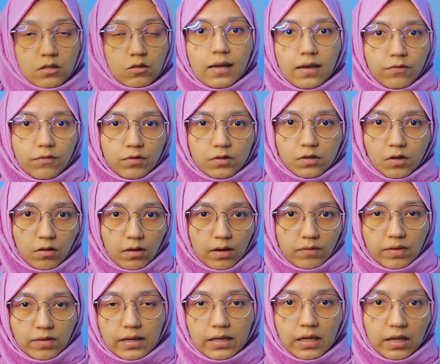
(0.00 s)
If you don't have
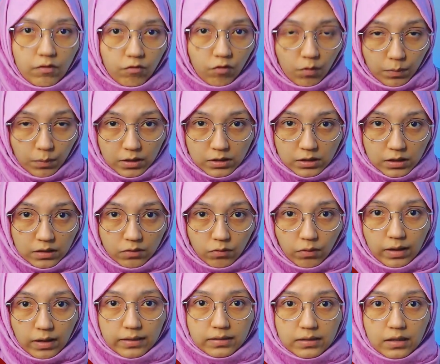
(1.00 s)
any information
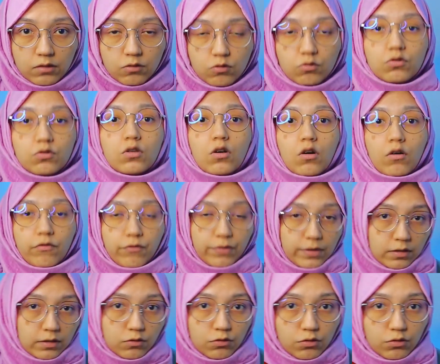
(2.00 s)
related to your field,